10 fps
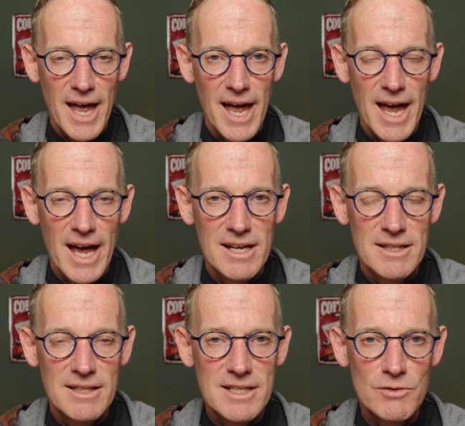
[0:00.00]

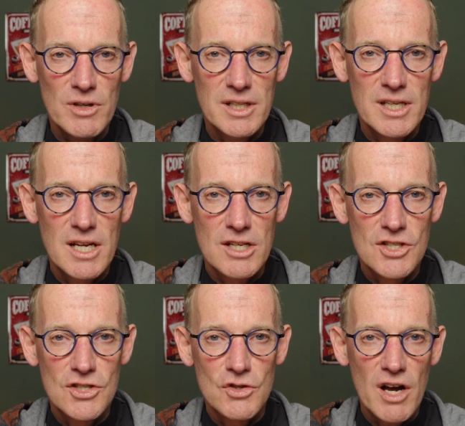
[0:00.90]
And these really
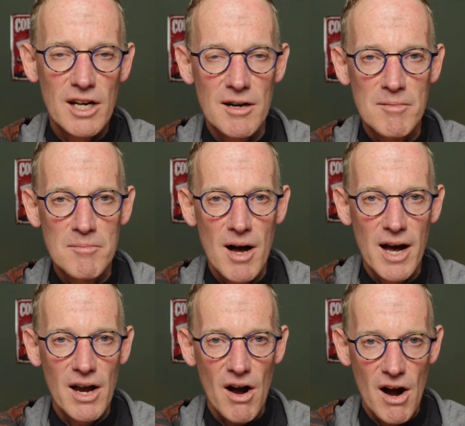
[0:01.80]
struck
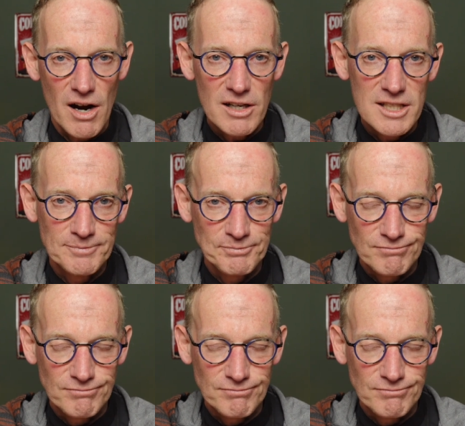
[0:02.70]
my heart.